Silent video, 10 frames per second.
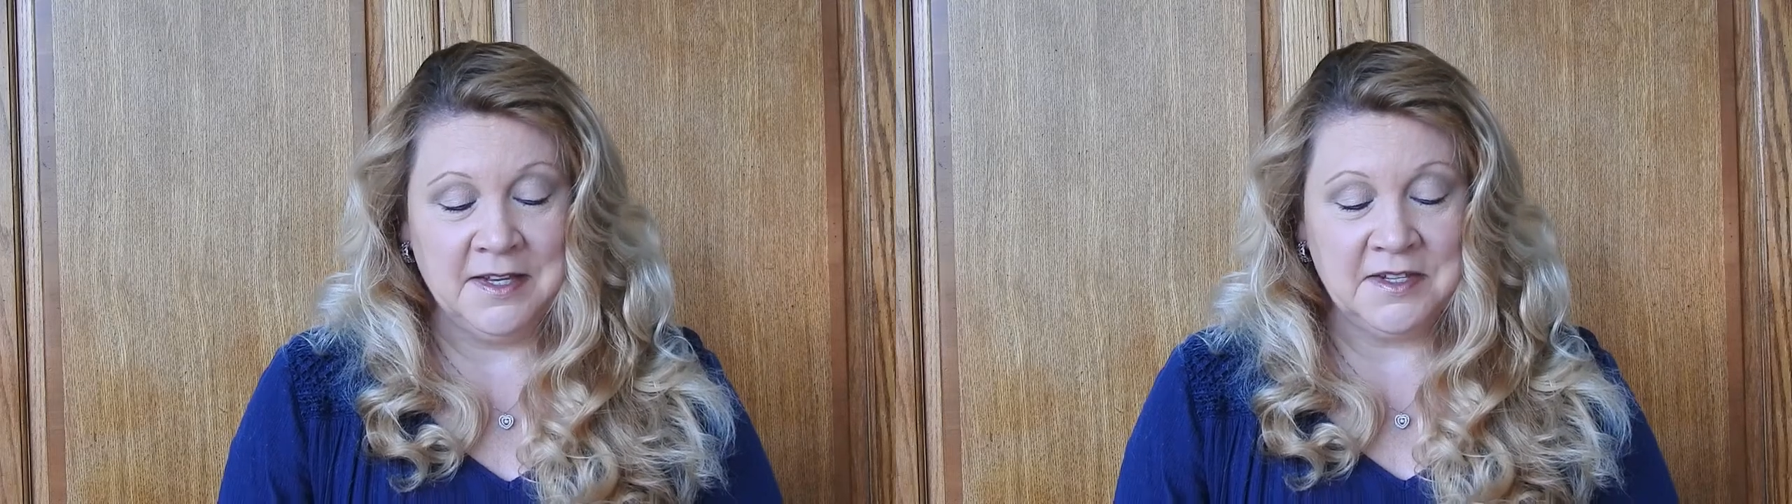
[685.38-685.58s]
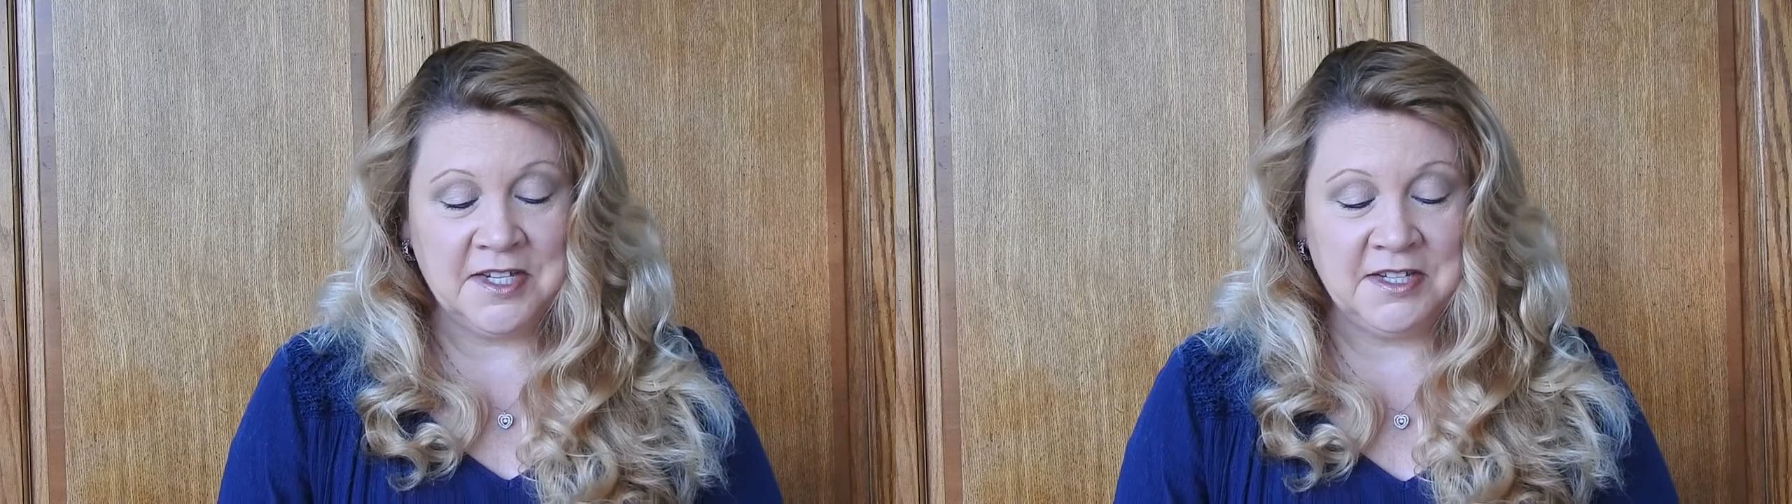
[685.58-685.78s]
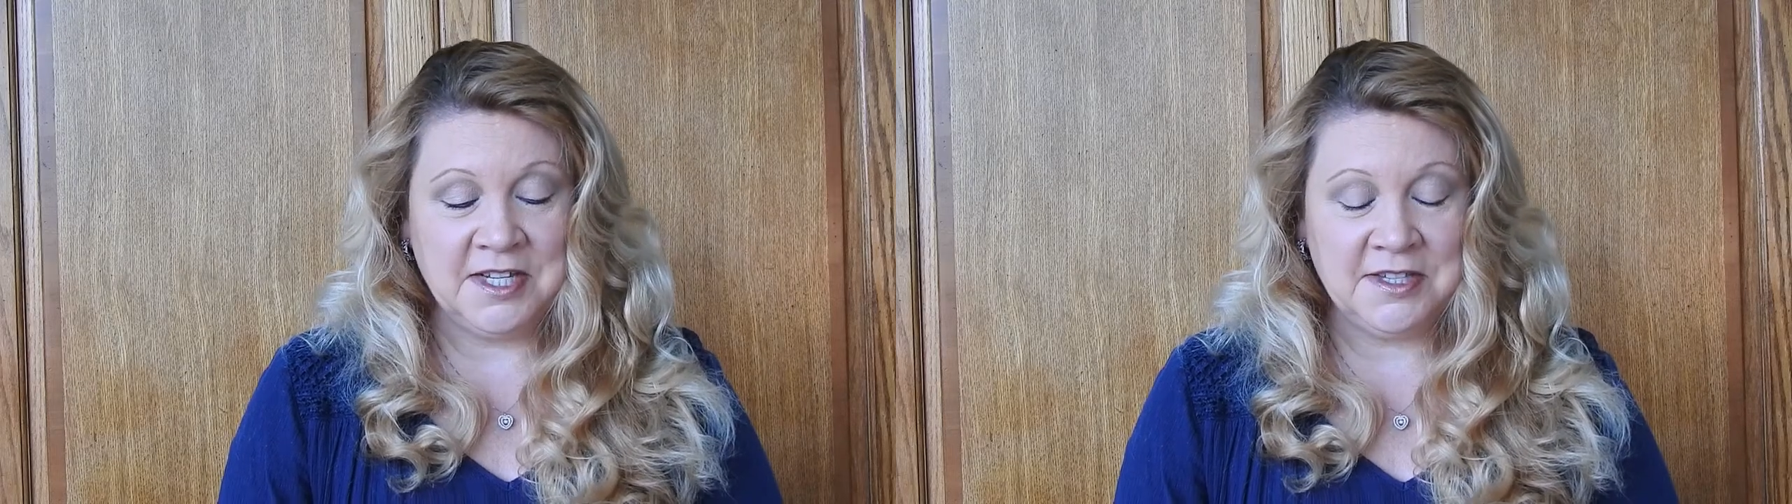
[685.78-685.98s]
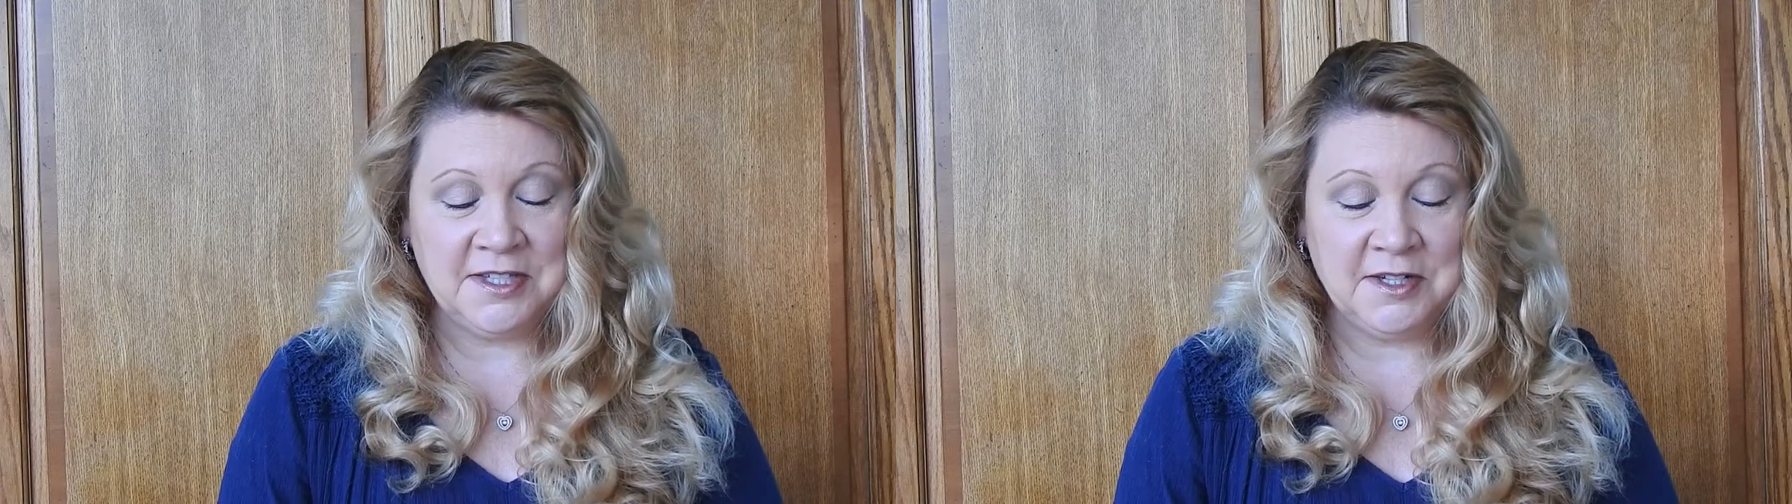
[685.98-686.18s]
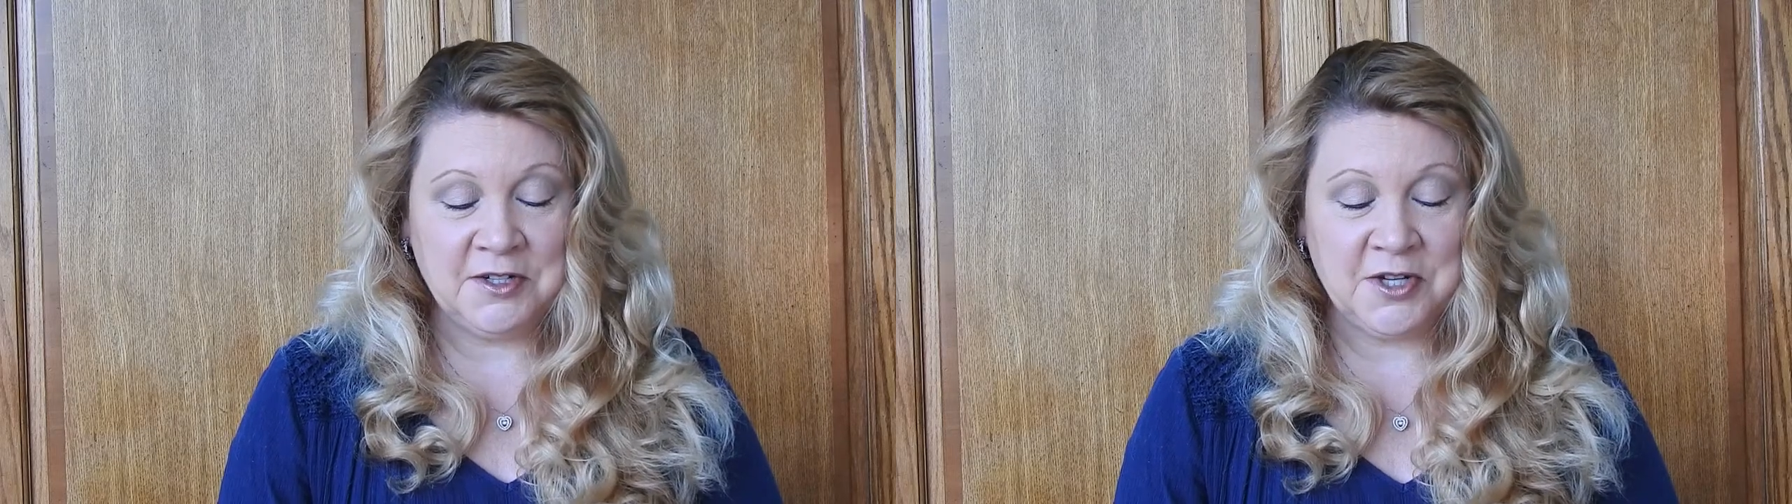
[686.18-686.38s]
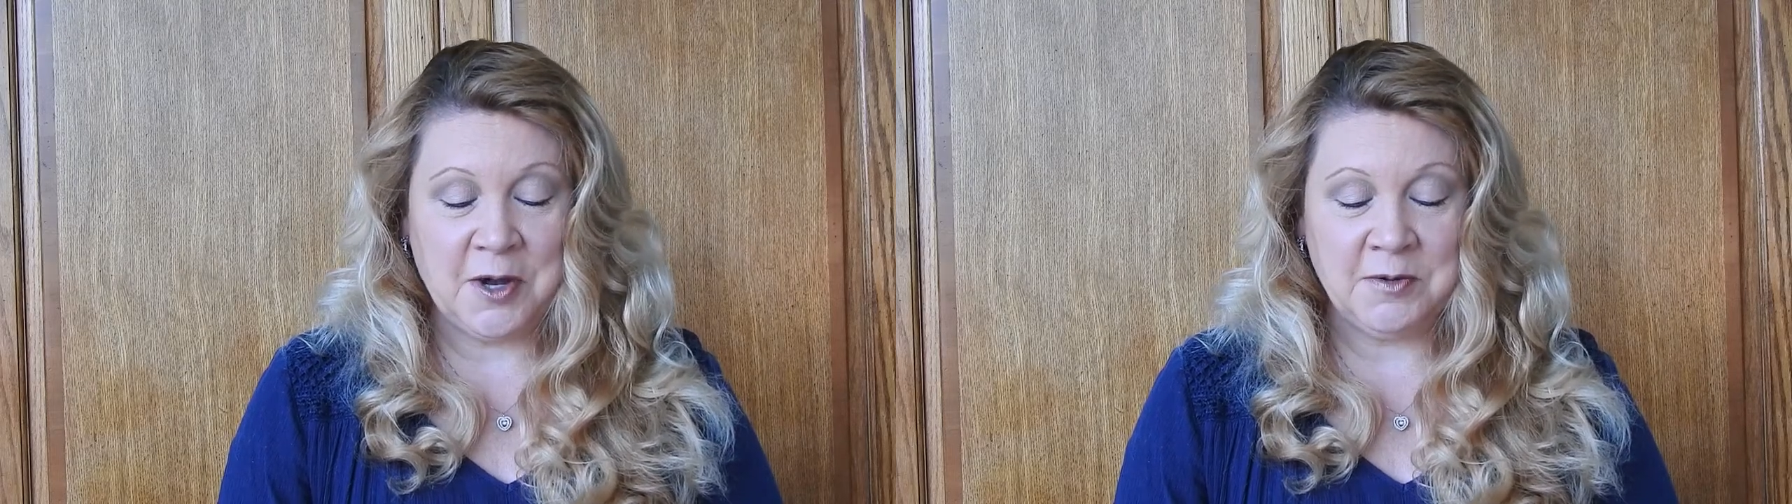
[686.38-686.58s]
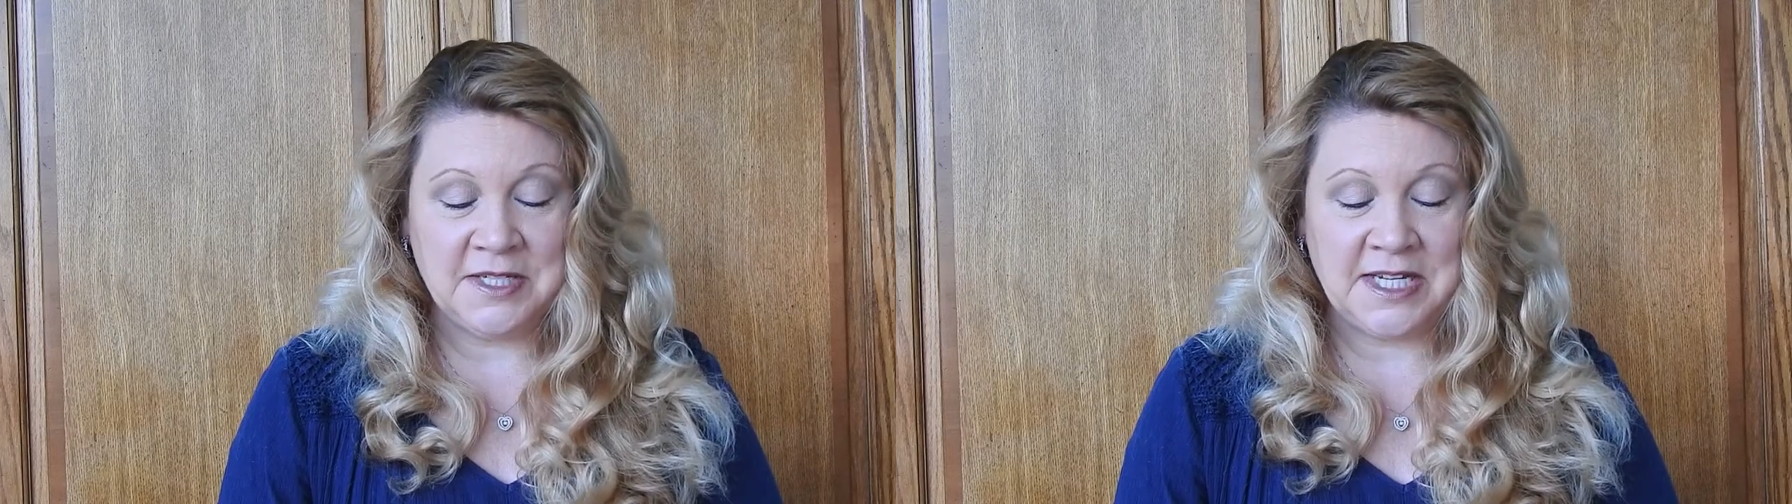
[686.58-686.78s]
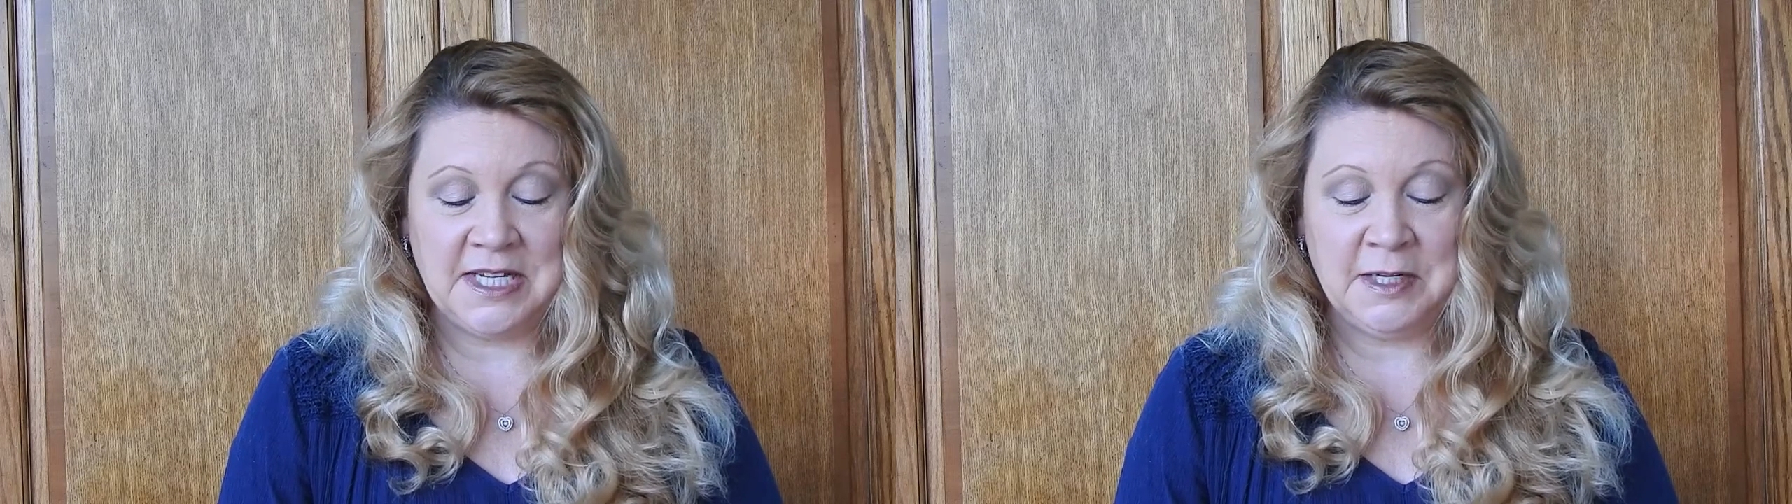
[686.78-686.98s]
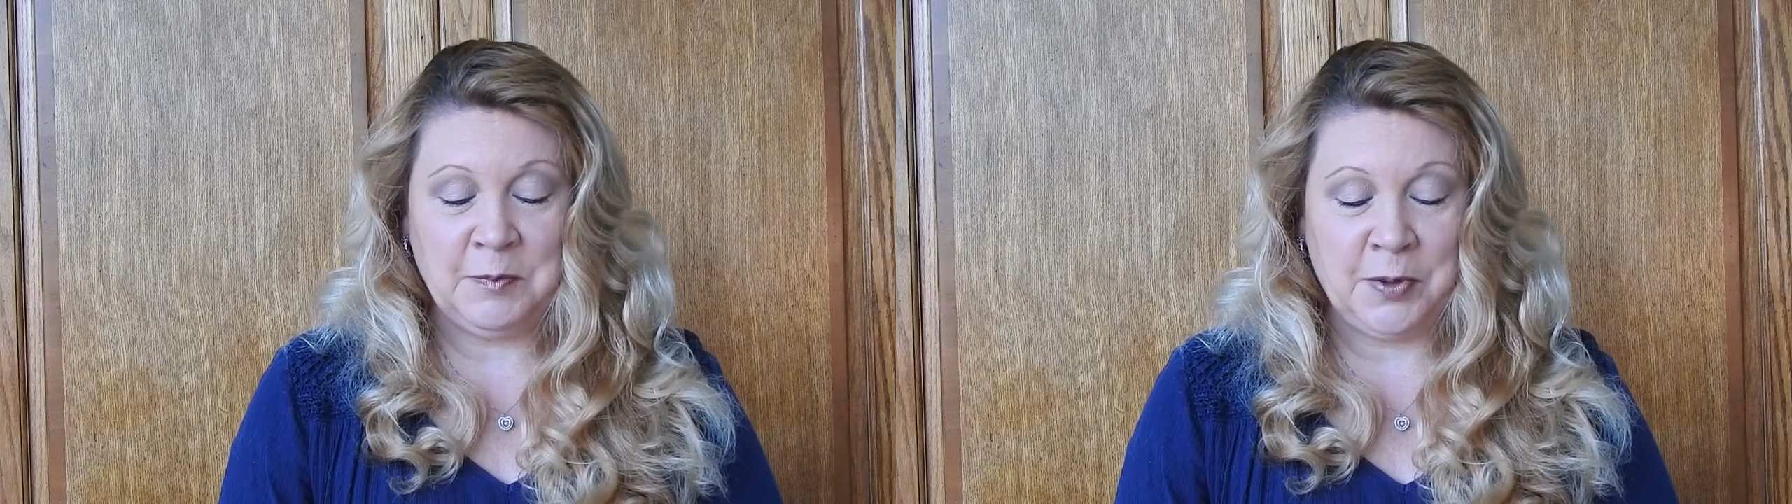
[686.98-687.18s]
Statistics show teen